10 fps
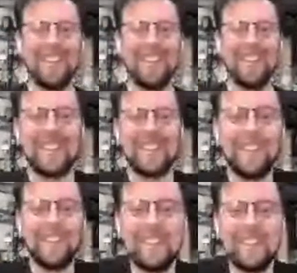Preaching
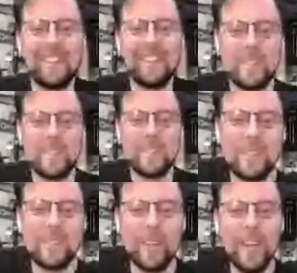here, we're not one of us
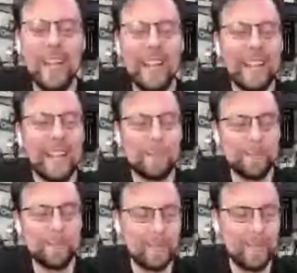one going.
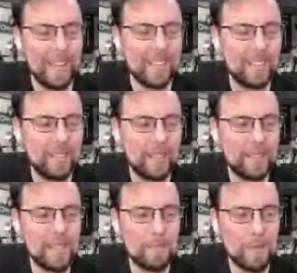We actually
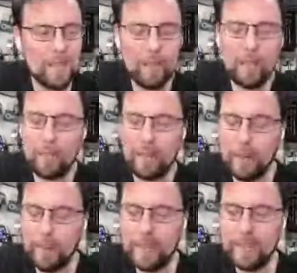did this. Myself and a
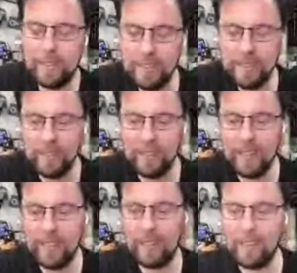friend of mine did this the
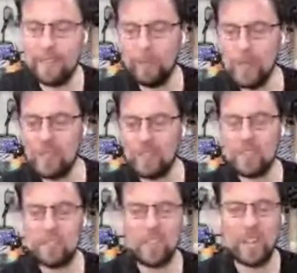other day, and we do
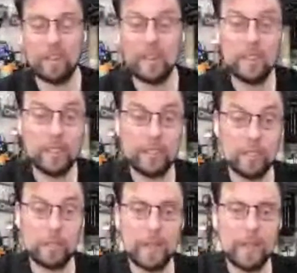this generally to
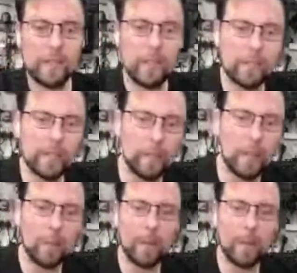just make ourselves feel better.